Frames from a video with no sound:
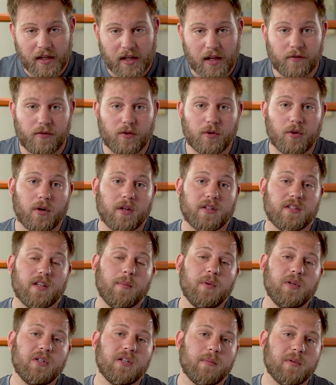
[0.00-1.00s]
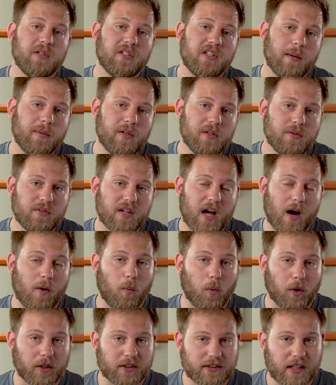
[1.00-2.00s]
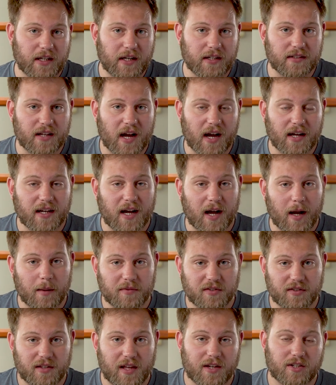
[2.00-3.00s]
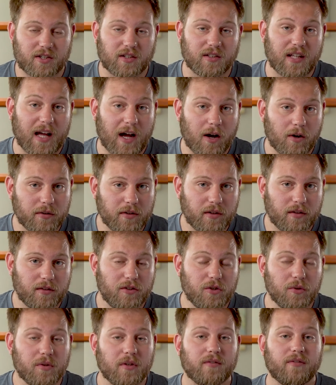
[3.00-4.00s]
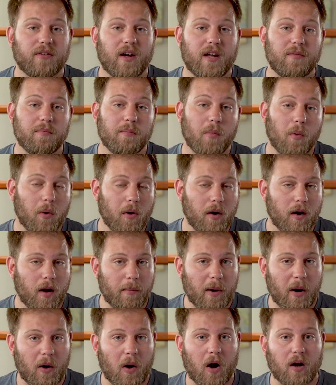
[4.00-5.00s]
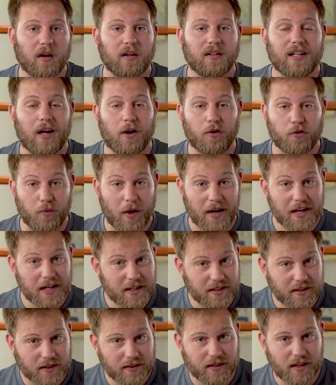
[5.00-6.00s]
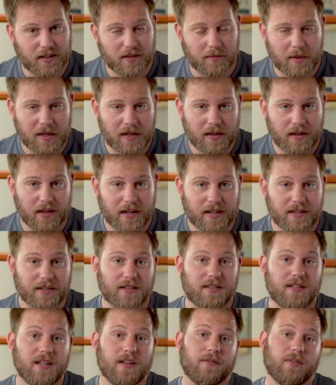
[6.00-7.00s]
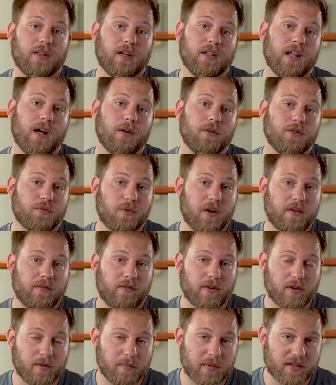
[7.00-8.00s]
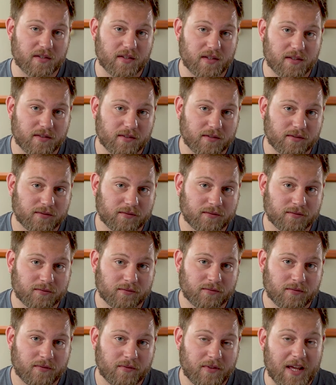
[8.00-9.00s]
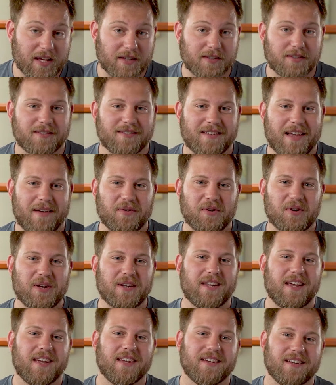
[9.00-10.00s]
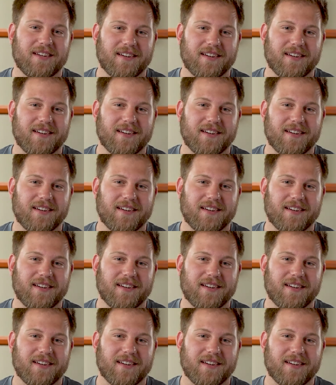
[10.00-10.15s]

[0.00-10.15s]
If you go to www.worksighted.com/cloud, you can find more about our cloud readiness assessment to see if the cloud is right for your business. Thanks. Have a great day.